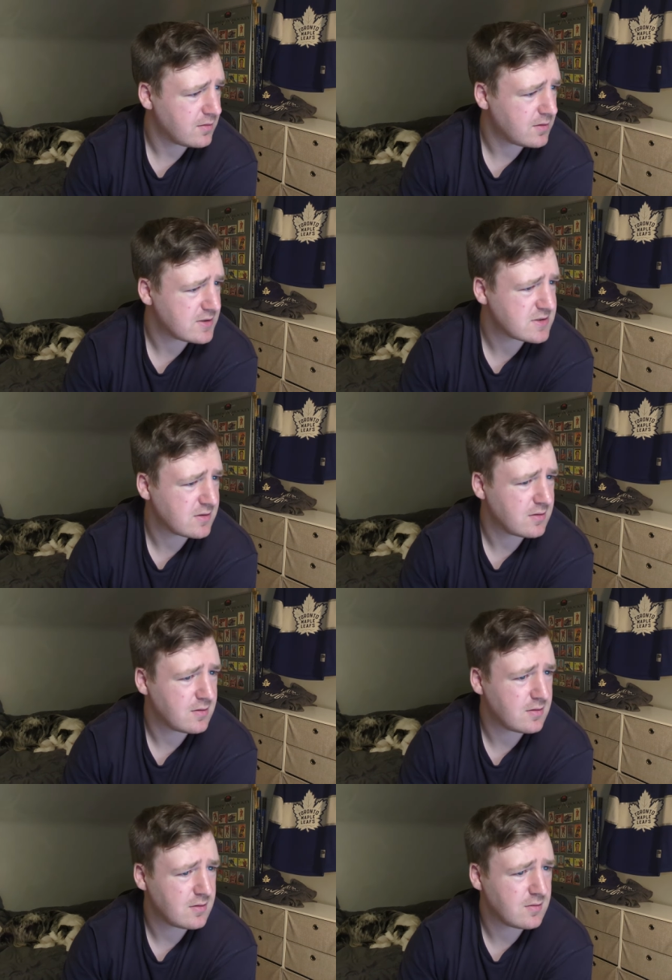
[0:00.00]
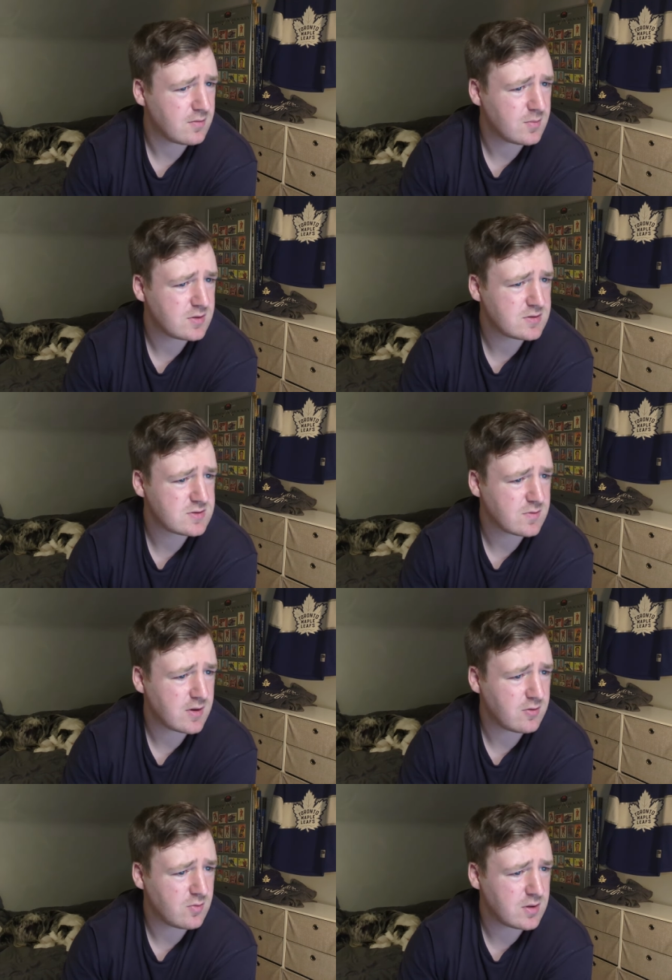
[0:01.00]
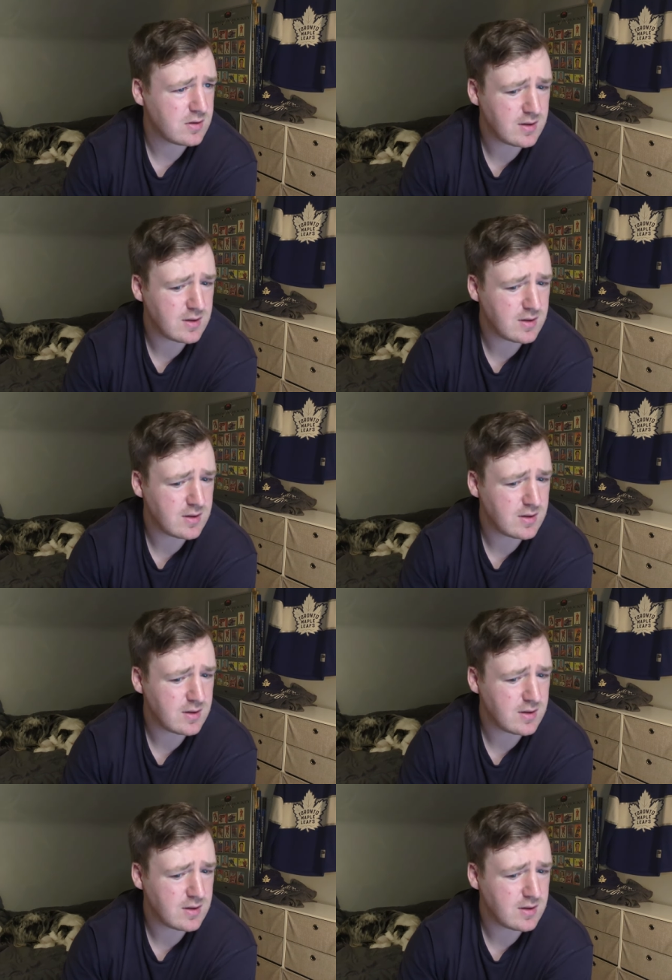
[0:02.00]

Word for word: Tesla women's round one,